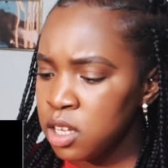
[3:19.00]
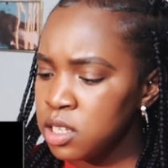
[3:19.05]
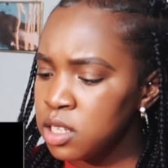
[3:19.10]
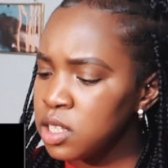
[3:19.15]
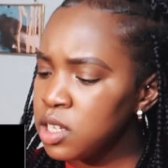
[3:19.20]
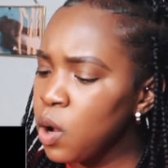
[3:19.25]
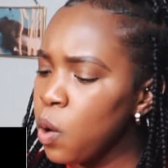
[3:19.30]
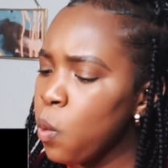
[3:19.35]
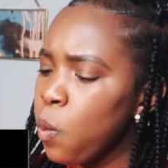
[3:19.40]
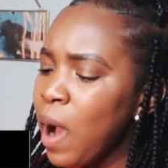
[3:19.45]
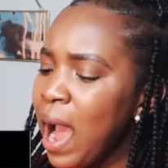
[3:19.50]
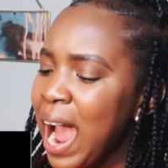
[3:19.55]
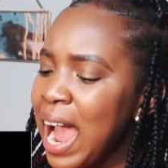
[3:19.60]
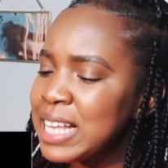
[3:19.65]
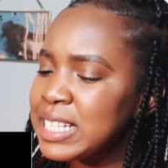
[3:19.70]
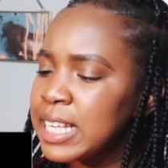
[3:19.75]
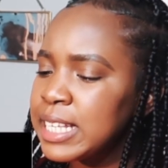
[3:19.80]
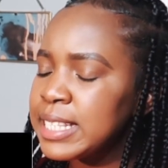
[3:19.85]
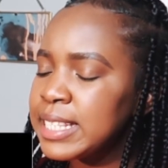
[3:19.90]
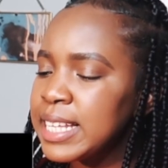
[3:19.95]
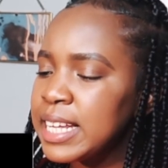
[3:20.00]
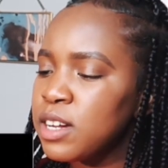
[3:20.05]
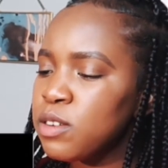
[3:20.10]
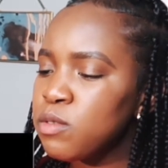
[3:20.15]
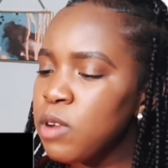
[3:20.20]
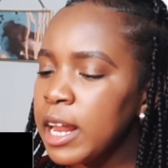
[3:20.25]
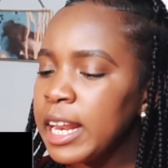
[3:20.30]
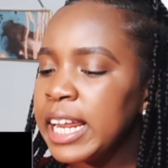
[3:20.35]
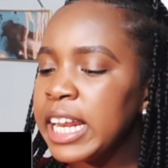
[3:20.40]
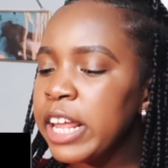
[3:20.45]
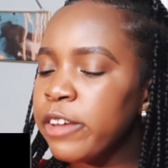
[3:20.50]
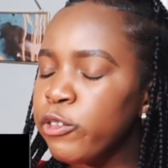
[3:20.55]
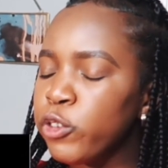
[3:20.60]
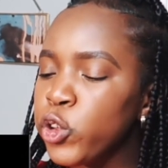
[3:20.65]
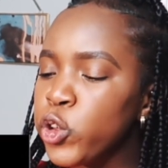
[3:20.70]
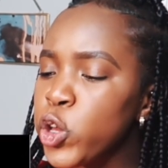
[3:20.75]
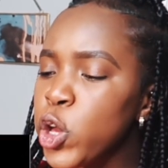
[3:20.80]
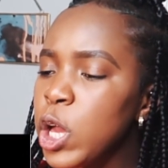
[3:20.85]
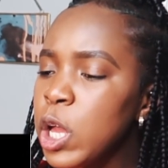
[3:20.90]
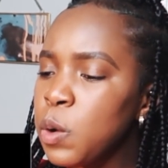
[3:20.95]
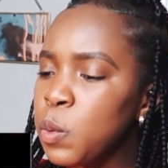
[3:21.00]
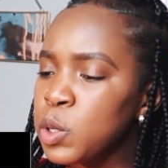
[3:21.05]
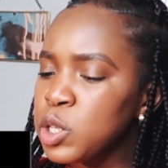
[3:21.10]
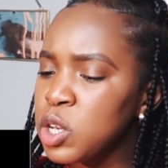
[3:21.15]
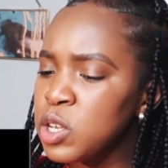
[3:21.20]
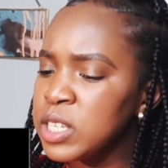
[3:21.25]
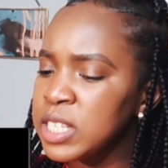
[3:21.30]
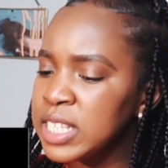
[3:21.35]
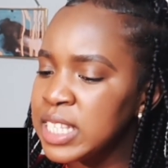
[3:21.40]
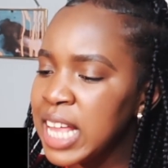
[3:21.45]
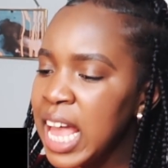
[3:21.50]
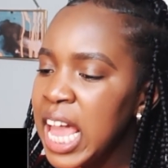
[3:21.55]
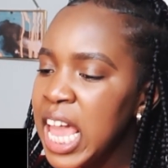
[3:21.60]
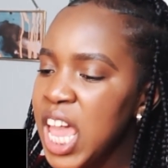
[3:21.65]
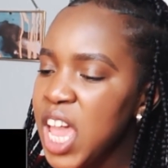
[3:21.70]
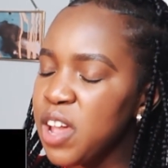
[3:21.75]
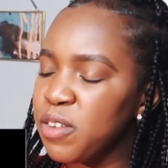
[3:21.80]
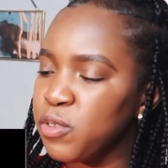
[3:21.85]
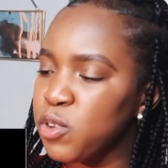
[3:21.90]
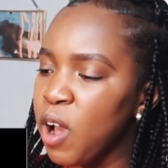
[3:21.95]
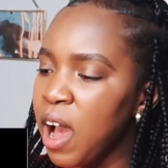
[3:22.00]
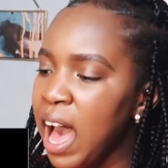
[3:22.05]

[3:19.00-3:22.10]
So why is it still running if you knew it was unsafe?